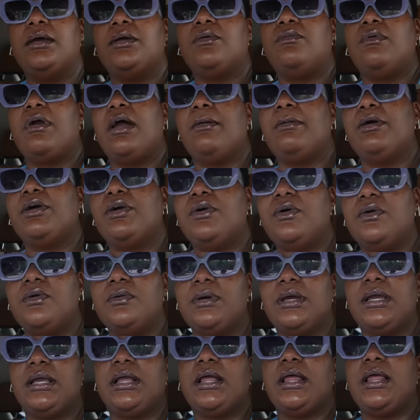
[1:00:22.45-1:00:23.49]
grab a
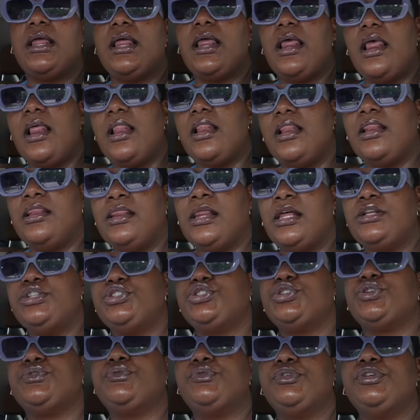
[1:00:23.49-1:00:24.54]
quick
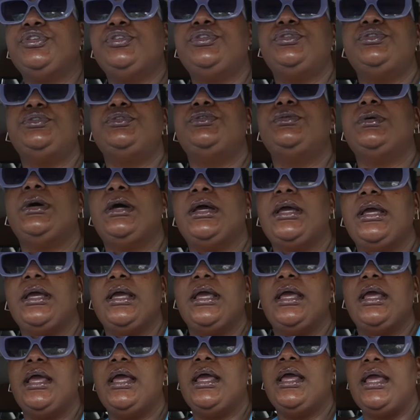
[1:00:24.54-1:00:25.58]
luncheroo,
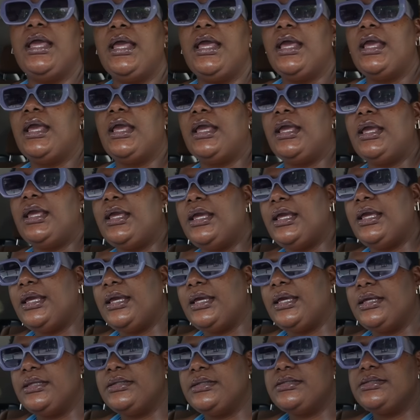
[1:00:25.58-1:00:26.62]

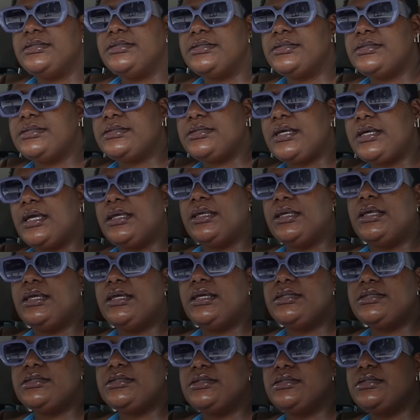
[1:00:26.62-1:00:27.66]
and
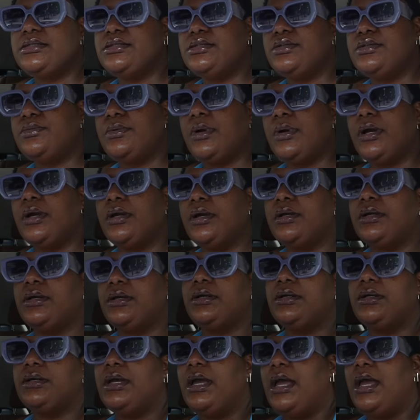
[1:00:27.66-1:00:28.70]
get to work.
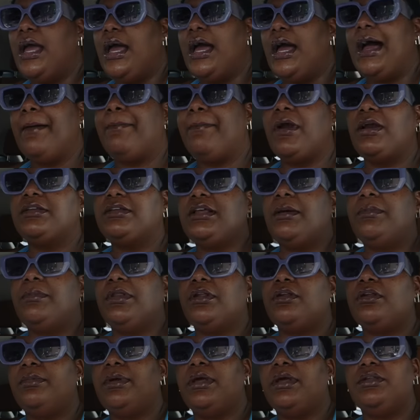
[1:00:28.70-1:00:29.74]
I perked up a
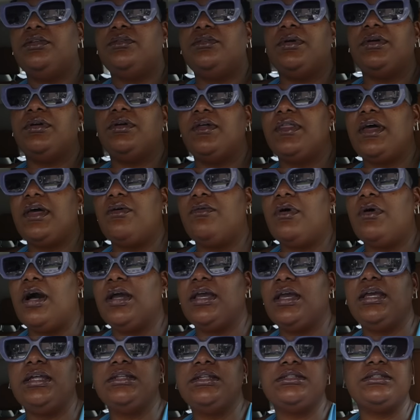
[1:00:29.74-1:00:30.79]
little bit doing all that
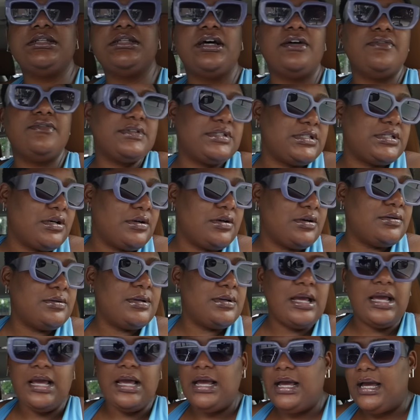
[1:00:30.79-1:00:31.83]
walking and stuff, so
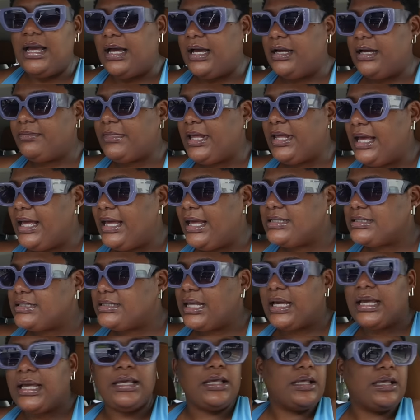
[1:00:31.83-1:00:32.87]
I'm not as,
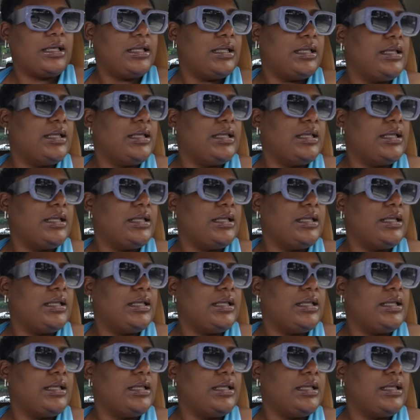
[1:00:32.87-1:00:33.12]
like,